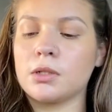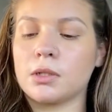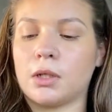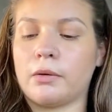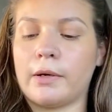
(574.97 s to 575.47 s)

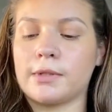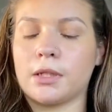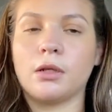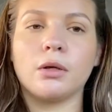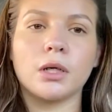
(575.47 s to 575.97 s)
so I was
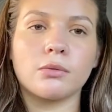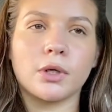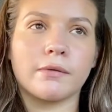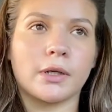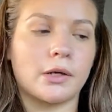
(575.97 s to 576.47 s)
like, you know what,
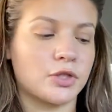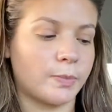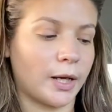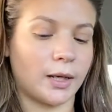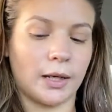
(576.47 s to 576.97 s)
whatever, I'll just
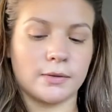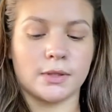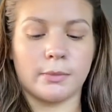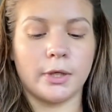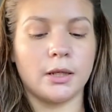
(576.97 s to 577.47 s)
buy it now
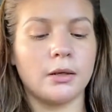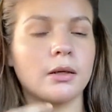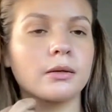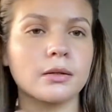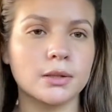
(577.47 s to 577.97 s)
since I'm here.
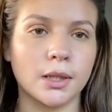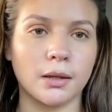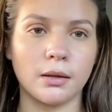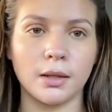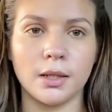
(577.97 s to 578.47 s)
It looks
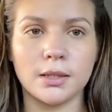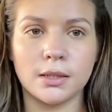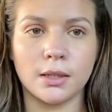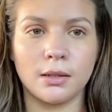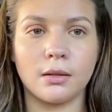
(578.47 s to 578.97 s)
like
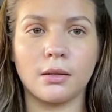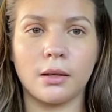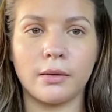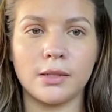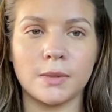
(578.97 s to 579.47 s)
this,
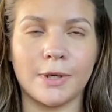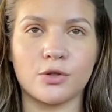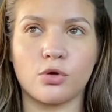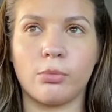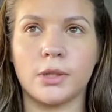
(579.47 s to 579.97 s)
nothing
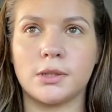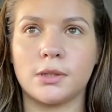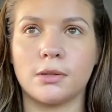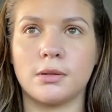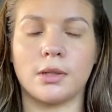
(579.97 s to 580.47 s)
special, but
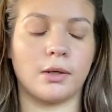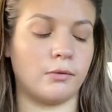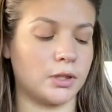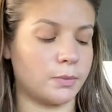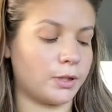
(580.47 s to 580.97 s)
I
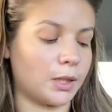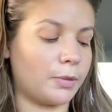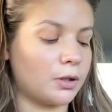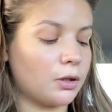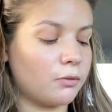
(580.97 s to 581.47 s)
want to pick up
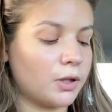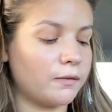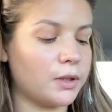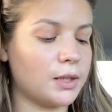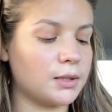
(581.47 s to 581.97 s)
another one
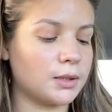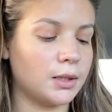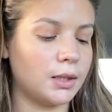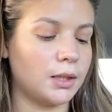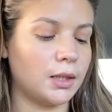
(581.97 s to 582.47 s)
of these.
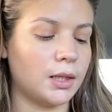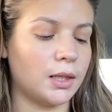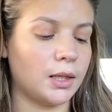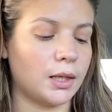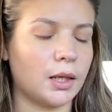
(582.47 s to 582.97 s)

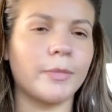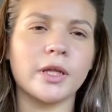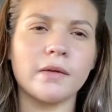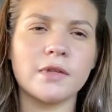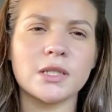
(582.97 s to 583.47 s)
And I
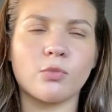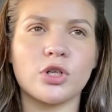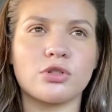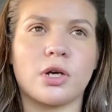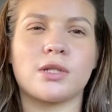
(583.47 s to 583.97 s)
believe this
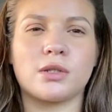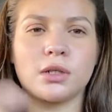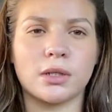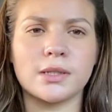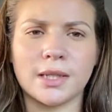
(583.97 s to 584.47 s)

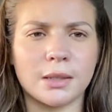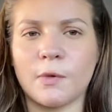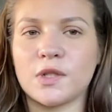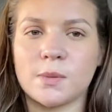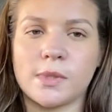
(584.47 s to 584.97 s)
moisturizer is like the
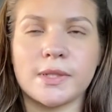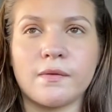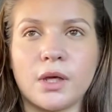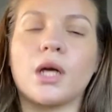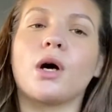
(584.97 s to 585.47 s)
most expensive
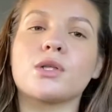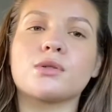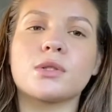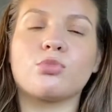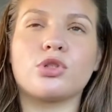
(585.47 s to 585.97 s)
thing I got. So
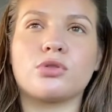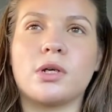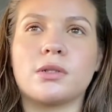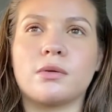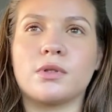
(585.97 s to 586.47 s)
this
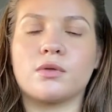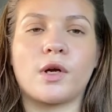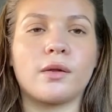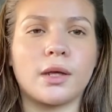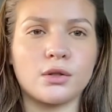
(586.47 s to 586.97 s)
moisturizer was
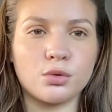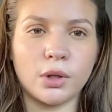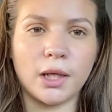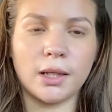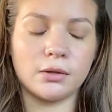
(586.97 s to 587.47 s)
around like
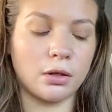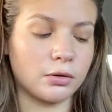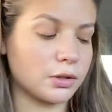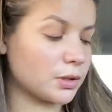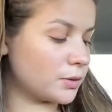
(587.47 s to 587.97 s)

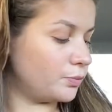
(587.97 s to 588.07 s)
$28.